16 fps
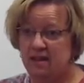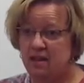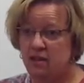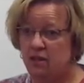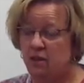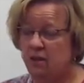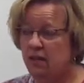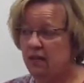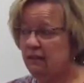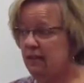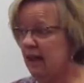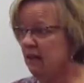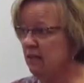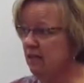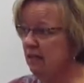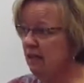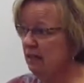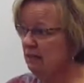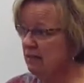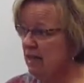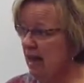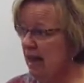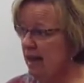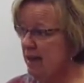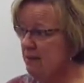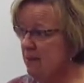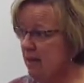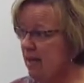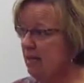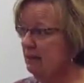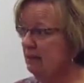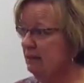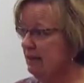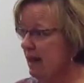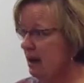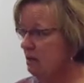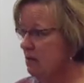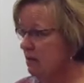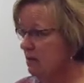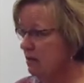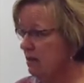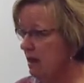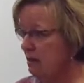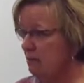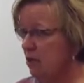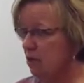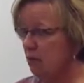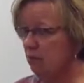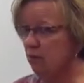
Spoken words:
So it allows a little time, it allows them to